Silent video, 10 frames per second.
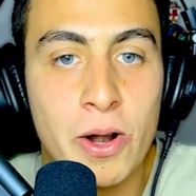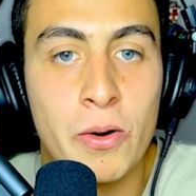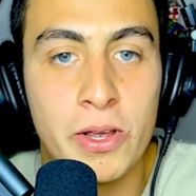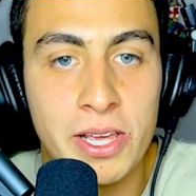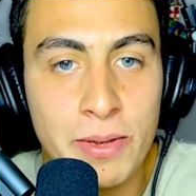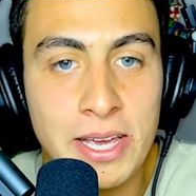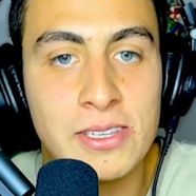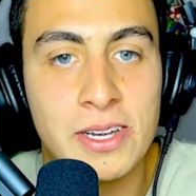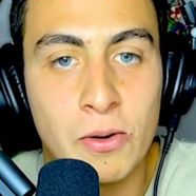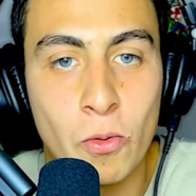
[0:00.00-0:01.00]
what it really
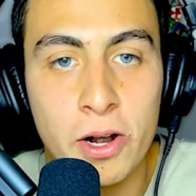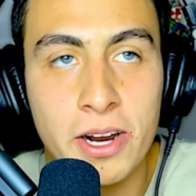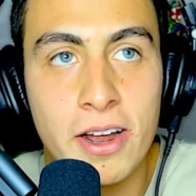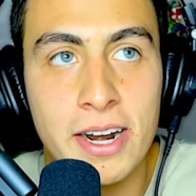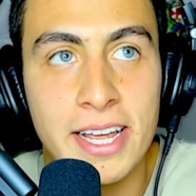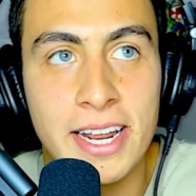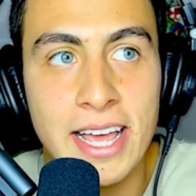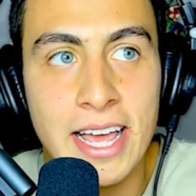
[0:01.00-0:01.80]
means, you can work on it.